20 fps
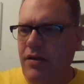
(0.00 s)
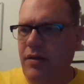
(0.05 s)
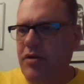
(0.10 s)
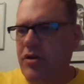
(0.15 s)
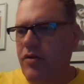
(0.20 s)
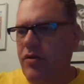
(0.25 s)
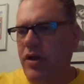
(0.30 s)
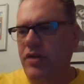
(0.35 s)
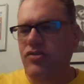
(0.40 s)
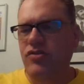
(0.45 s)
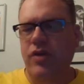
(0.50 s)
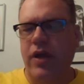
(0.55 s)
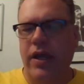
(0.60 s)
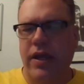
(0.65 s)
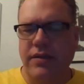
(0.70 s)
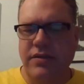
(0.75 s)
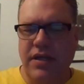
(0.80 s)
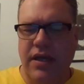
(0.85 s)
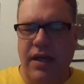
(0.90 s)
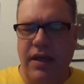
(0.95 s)
immigration or
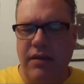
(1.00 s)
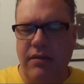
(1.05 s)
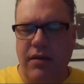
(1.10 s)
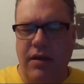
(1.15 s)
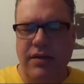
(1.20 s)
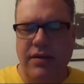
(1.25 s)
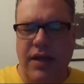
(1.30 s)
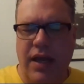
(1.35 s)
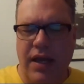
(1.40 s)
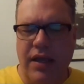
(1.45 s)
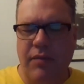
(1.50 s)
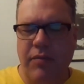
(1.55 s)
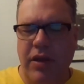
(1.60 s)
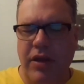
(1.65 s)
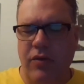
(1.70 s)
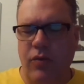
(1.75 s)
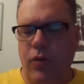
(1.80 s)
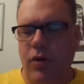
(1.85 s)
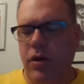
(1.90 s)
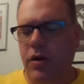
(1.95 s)

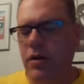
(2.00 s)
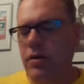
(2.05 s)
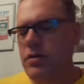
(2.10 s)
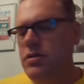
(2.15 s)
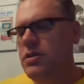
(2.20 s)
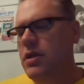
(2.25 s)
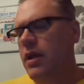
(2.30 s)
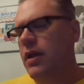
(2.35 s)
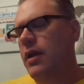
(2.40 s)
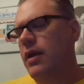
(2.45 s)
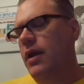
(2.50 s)
anti-undocumented workers,